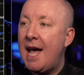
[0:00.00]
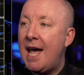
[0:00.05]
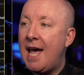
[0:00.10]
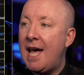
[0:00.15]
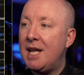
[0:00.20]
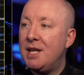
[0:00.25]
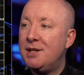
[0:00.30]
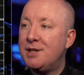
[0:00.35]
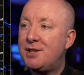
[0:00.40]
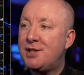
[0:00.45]

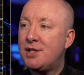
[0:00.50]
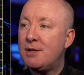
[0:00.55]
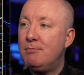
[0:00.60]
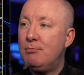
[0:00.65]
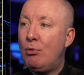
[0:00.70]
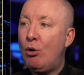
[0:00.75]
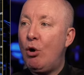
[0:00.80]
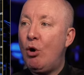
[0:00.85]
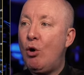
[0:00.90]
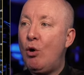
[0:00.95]
and
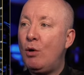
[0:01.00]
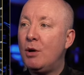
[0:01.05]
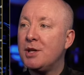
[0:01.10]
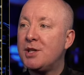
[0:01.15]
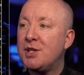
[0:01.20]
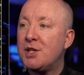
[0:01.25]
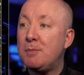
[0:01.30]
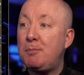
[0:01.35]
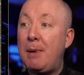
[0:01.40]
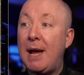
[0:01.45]
small
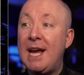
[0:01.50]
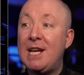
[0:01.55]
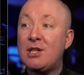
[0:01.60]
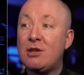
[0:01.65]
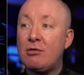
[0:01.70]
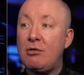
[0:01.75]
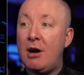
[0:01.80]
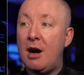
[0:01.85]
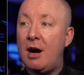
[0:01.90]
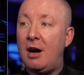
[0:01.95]

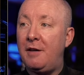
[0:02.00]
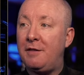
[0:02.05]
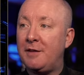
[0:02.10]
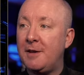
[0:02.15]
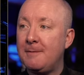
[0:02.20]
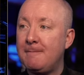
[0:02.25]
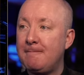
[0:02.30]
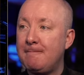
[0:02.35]
spacecraft.